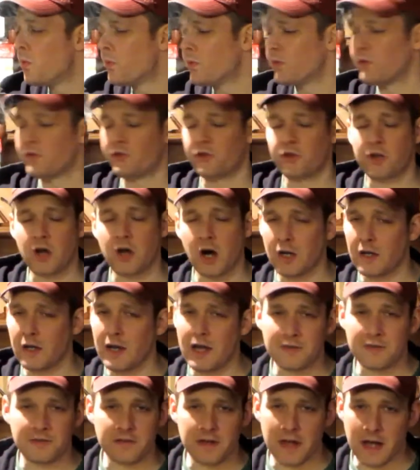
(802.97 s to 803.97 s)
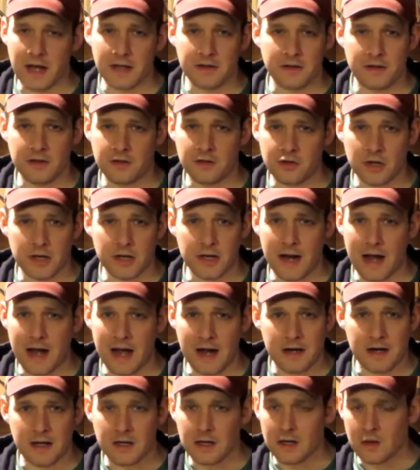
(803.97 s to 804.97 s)
The cigar last night, the
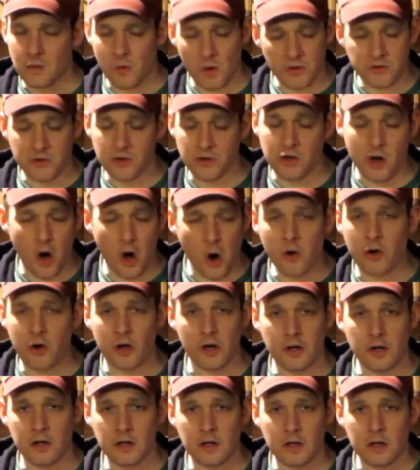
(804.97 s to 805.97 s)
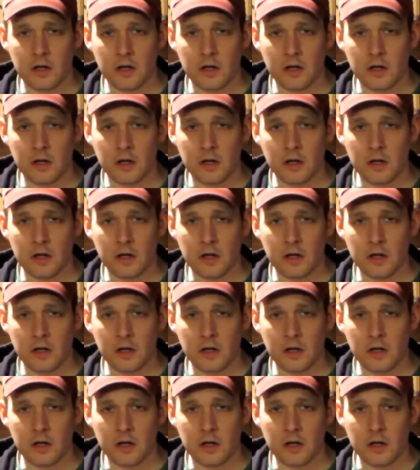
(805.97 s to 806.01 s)
Trinidad, wasn't no good.